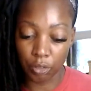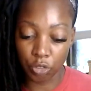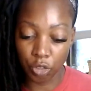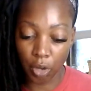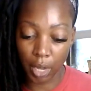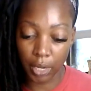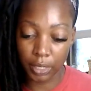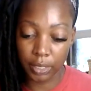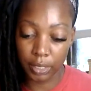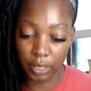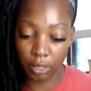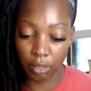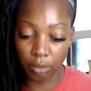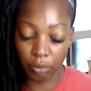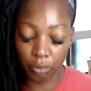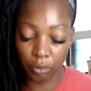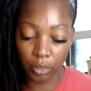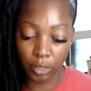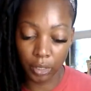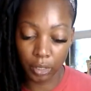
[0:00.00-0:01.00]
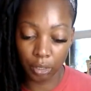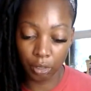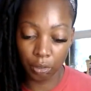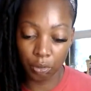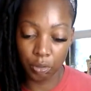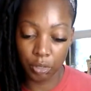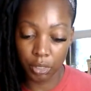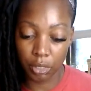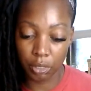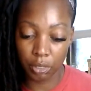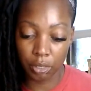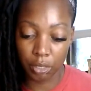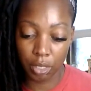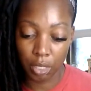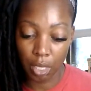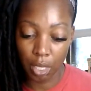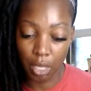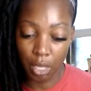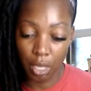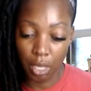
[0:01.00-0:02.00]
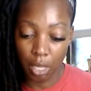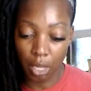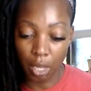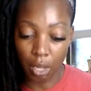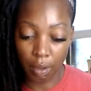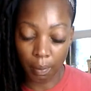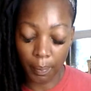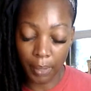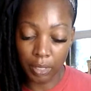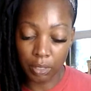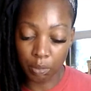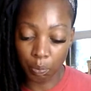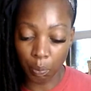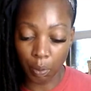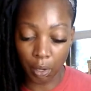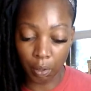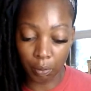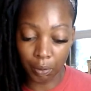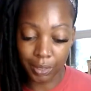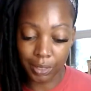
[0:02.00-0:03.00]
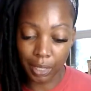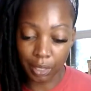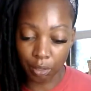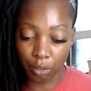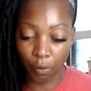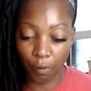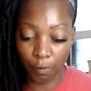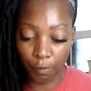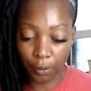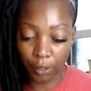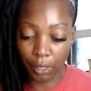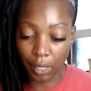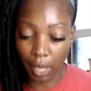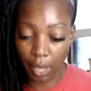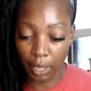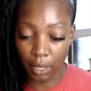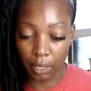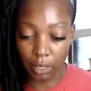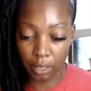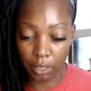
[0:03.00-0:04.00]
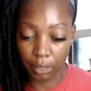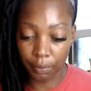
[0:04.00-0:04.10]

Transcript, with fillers: Try to see through the illusions um, as well, because I do feel like